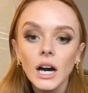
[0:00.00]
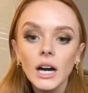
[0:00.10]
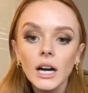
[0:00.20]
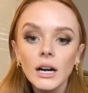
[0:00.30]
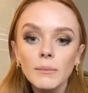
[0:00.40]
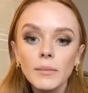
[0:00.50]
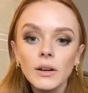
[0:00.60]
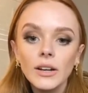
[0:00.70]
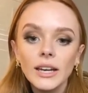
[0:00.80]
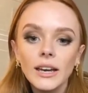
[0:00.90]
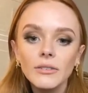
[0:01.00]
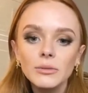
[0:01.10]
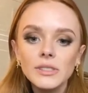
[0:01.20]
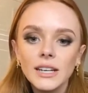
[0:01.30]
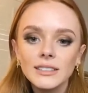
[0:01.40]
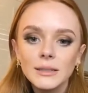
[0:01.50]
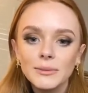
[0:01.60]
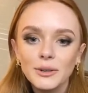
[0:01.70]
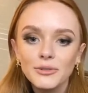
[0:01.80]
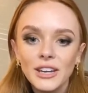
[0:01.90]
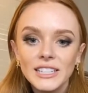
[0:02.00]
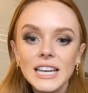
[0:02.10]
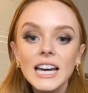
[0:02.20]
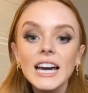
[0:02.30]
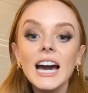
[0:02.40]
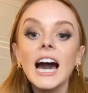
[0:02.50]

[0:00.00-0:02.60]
Okay, everyone's asking about fate.